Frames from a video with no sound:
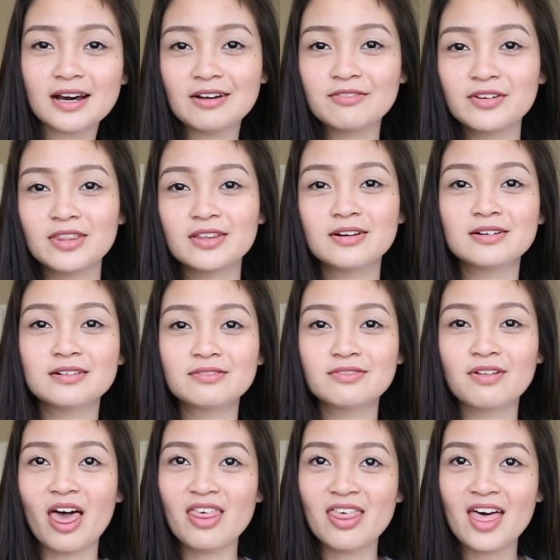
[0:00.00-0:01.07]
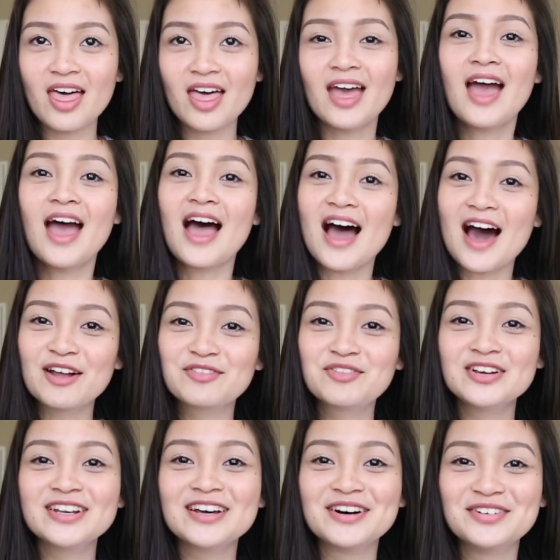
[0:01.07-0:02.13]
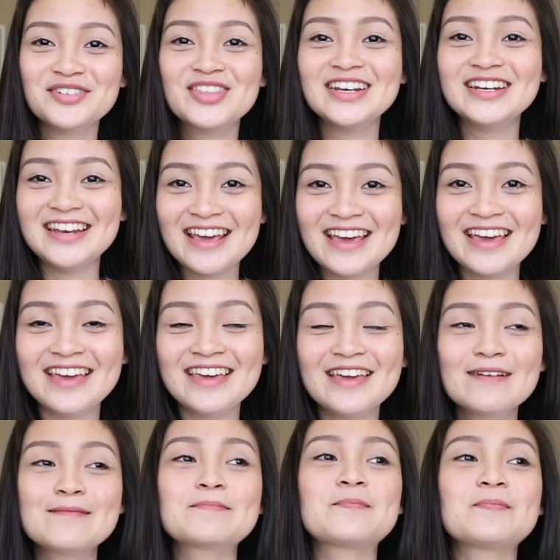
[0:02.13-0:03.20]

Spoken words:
outfit of the day.